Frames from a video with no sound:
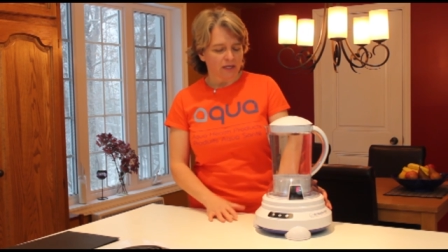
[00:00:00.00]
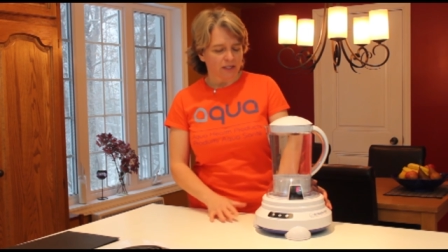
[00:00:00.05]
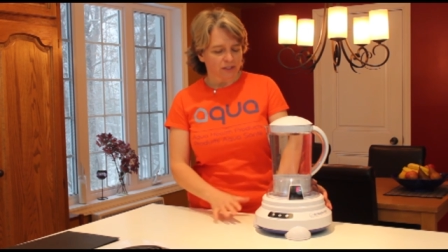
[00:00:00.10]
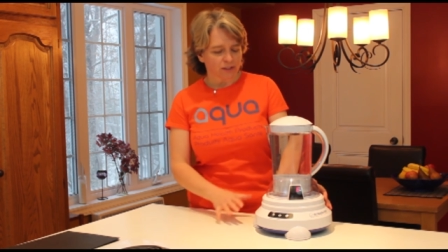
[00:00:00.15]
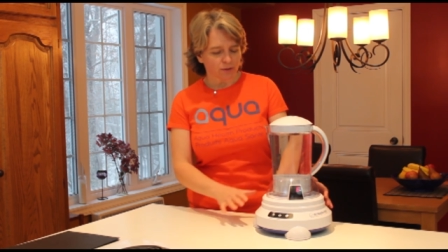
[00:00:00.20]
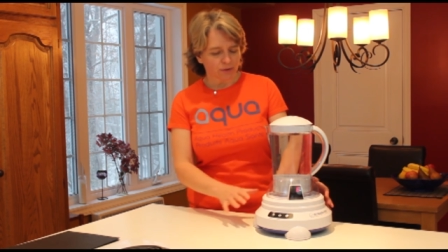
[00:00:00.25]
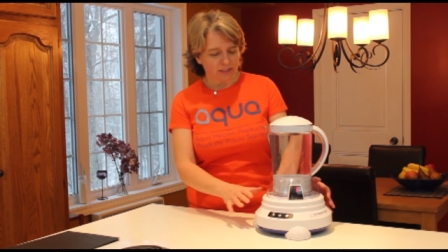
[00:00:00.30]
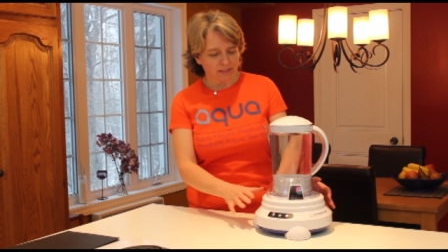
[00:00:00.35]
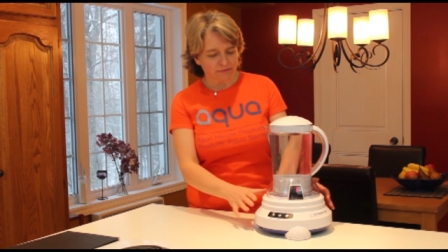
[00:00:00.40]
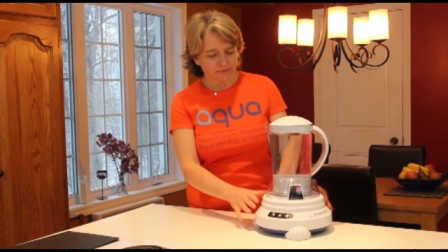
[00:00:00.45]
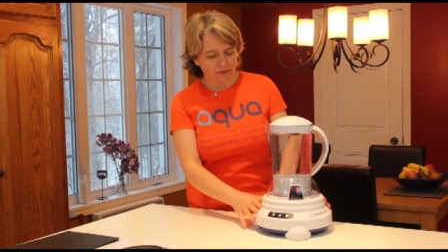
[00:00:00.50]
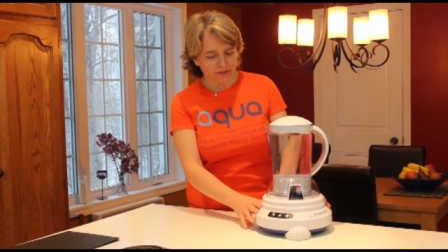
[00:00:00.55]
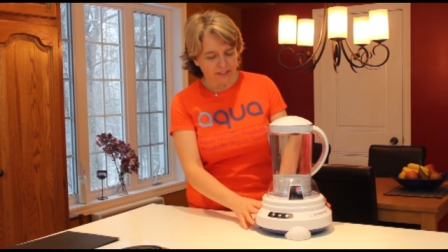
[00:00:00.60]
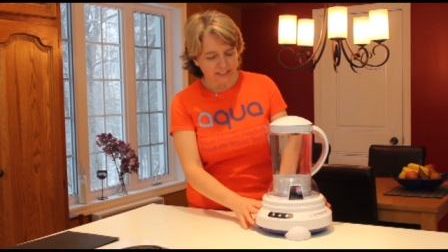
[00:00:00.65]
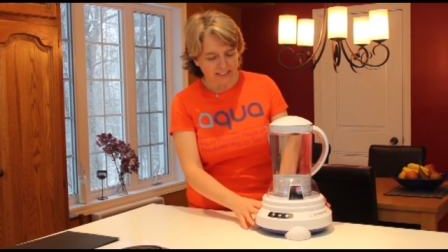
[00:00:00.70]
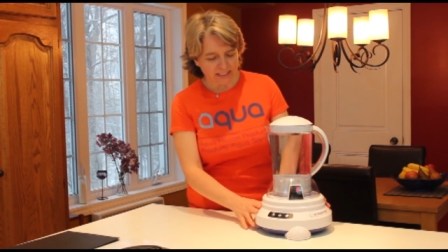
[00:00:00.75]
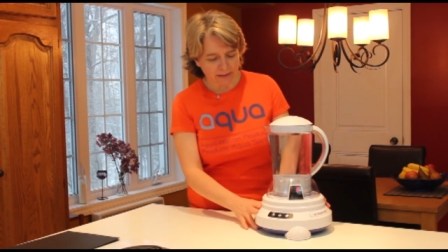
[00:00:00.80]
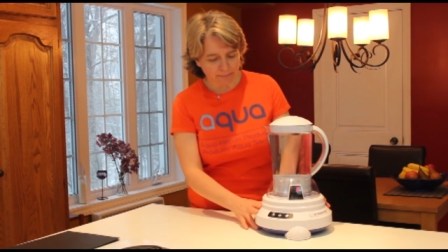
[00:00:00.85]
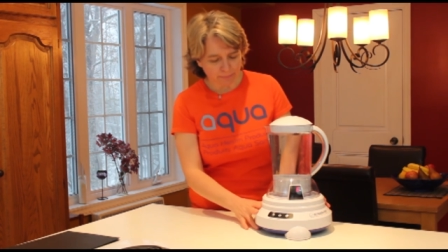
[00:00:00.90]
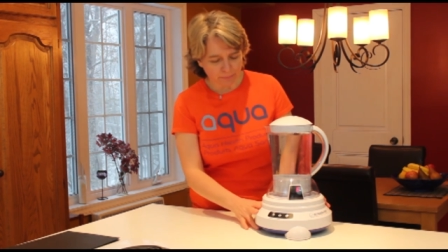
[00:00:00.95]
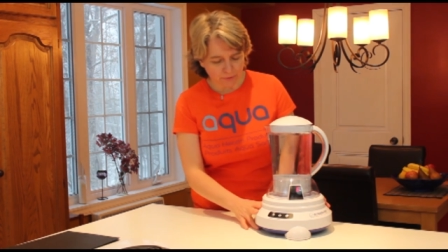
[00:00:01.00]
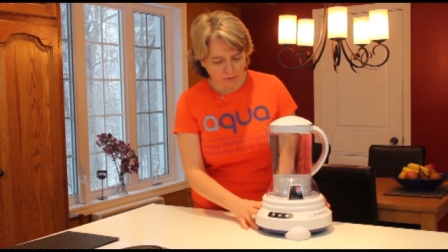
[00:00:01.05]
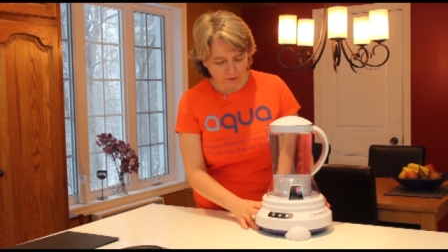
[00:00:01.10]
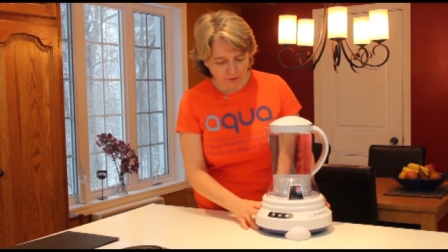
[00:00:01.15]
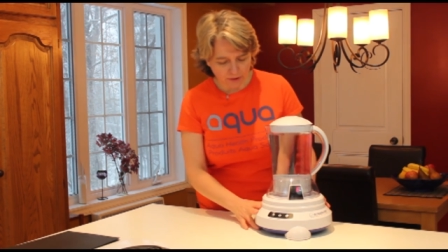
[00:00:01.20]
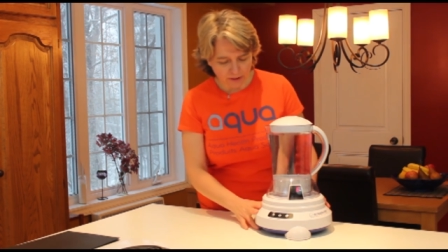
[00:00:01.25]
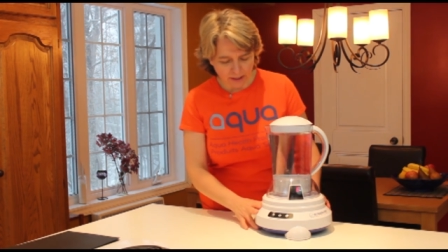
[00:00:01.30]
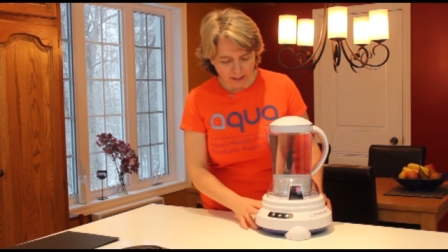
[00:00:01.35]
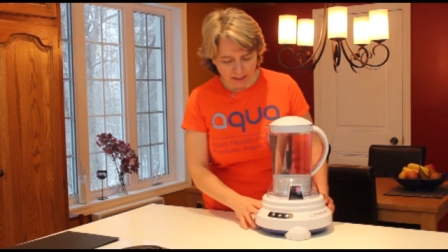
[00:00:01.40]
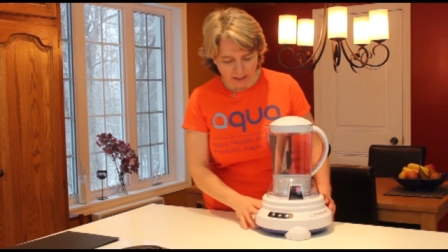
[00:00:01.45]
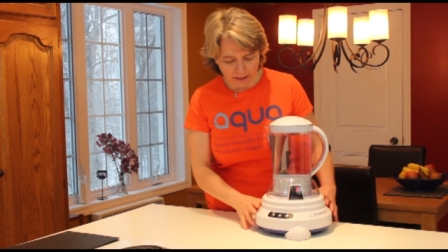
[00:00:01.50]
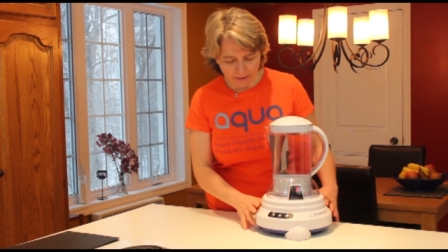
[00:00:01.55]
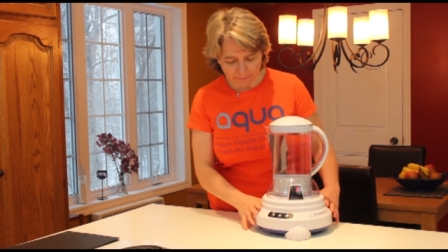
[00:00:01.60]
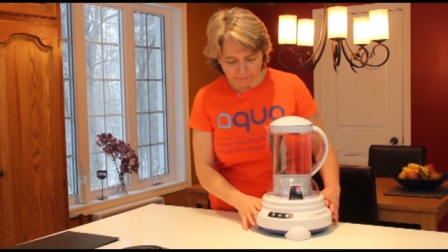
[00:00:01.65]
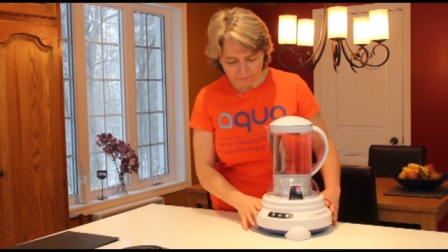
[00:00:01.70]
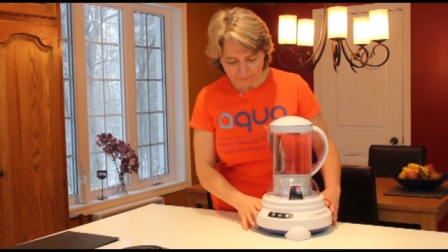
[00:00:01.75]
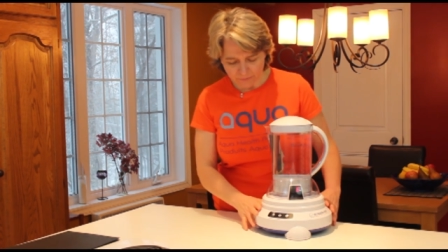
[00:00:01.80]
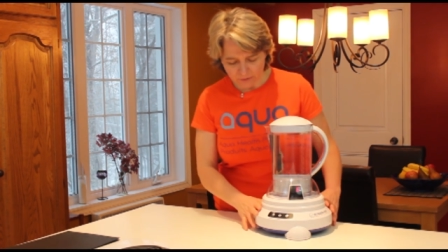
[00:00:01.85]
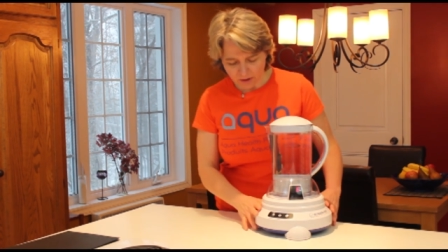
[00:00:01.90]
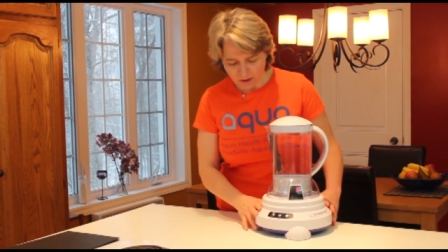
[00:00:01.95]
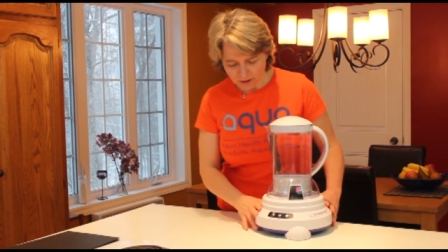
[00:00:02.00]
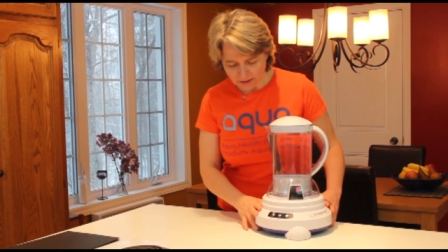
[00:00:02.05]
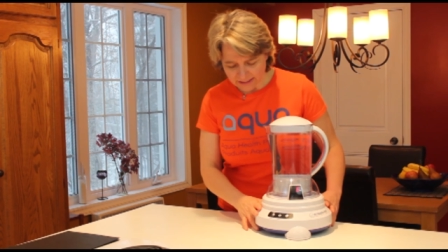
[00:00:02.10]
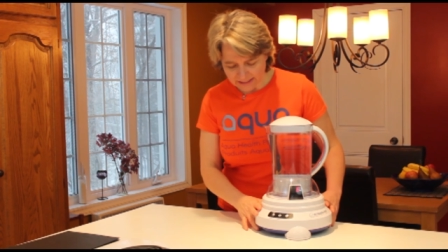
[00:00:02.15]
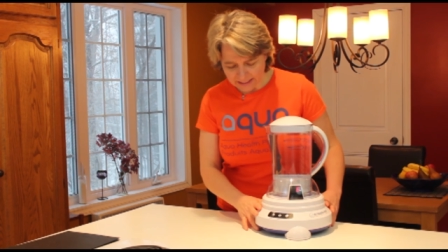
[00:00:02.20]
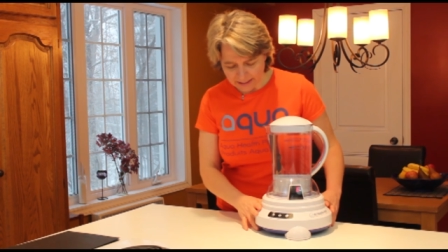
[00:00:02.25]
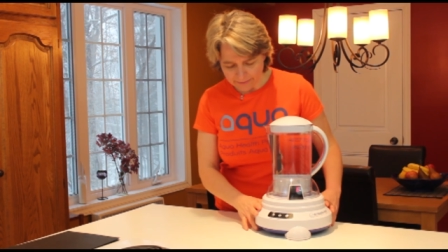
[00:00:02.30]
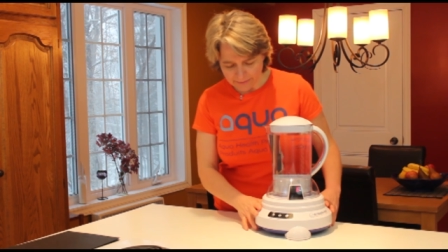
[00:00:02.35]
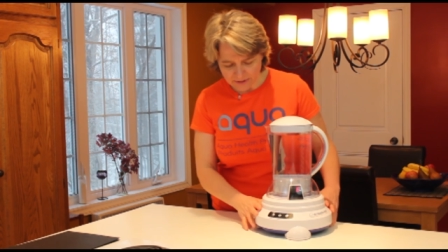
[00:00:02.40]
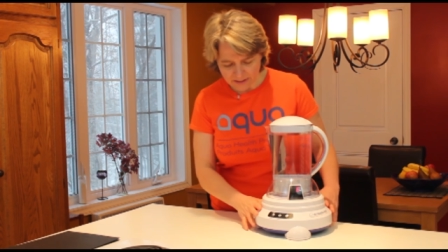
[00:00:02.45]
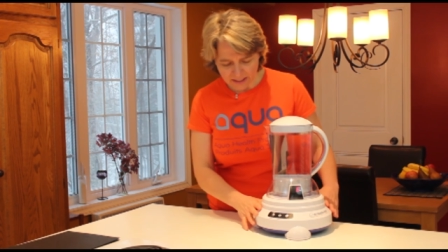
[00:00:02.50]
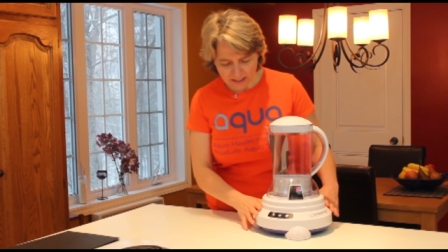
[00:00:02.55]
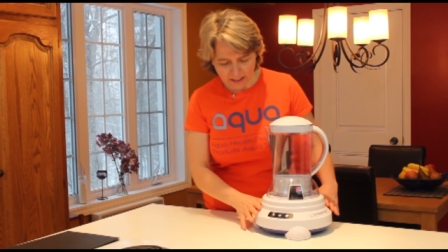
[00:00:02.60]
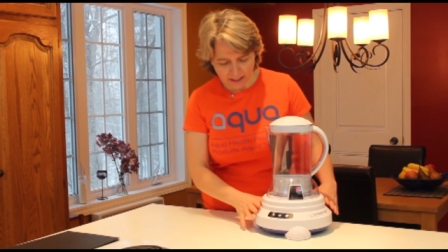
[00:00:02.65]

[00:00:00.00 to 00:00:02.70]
So it's a very simple um, concept.